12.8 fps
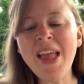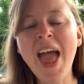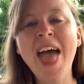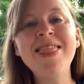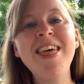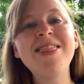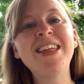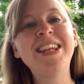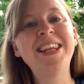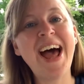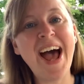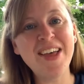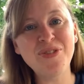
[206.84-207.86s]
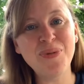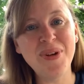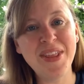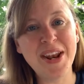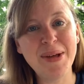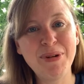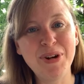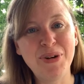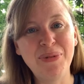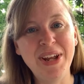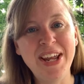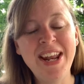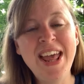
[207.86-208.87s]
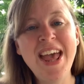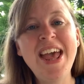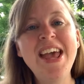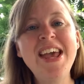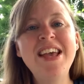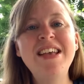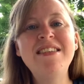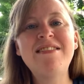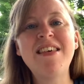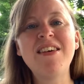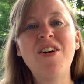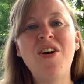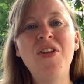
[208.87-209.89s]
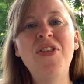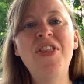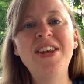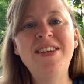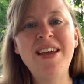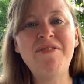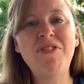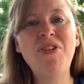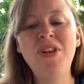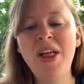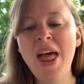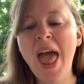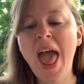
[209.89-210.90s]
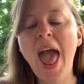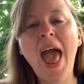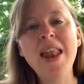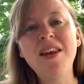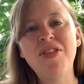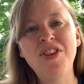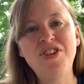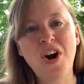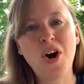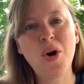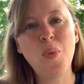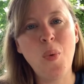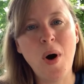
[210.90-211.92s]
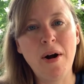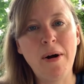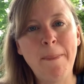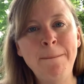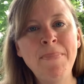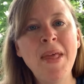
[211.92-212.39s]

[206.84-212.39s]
And then the last one that I'm going to read is called The Devil and the Dark Water.